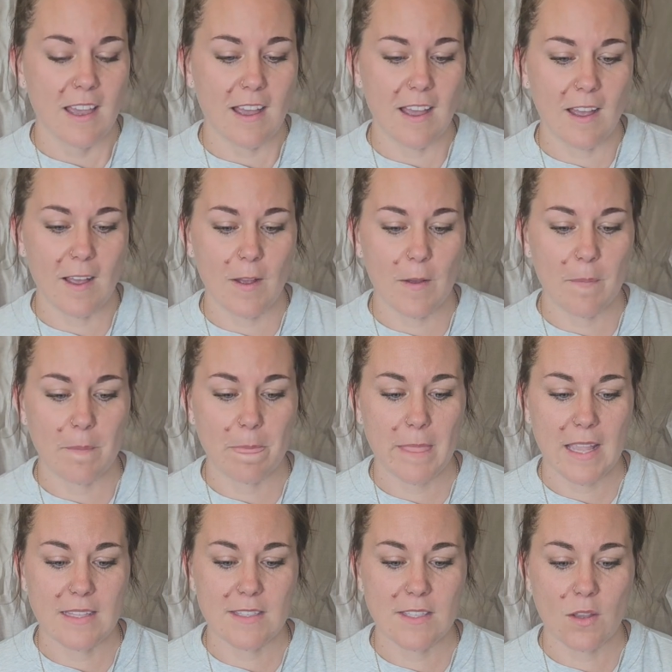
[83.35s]

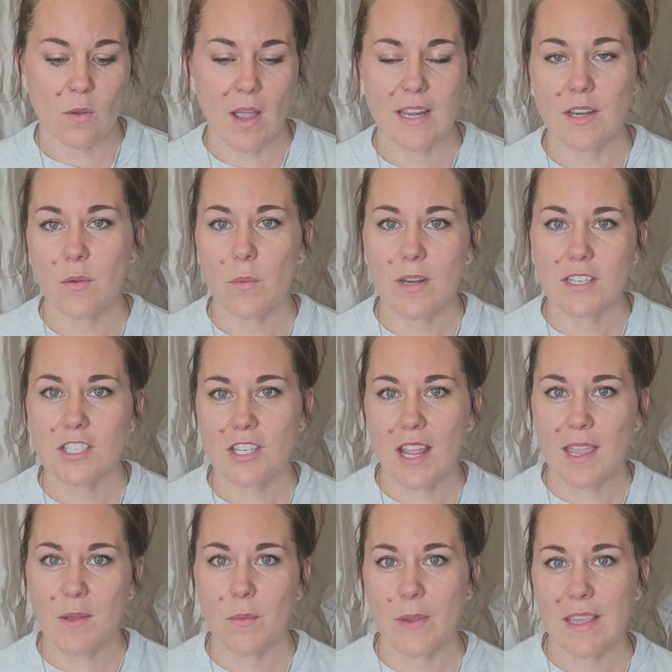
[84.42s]
And so I don't want to
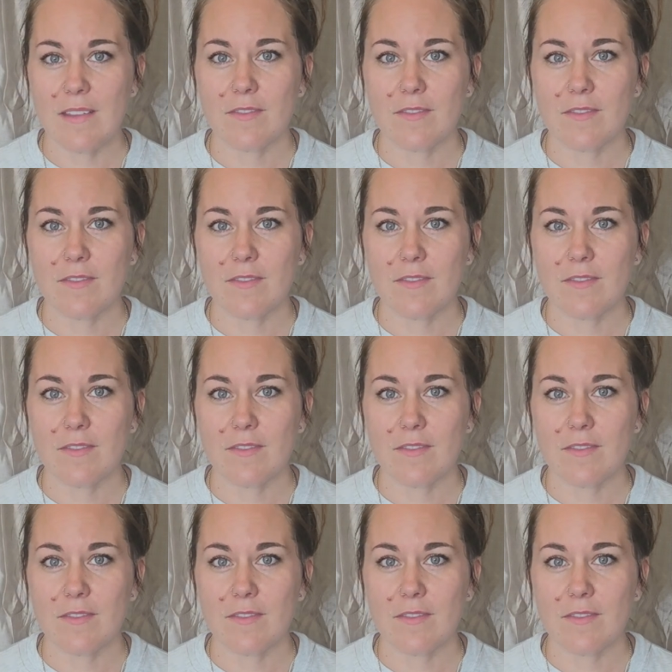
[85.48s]
shy away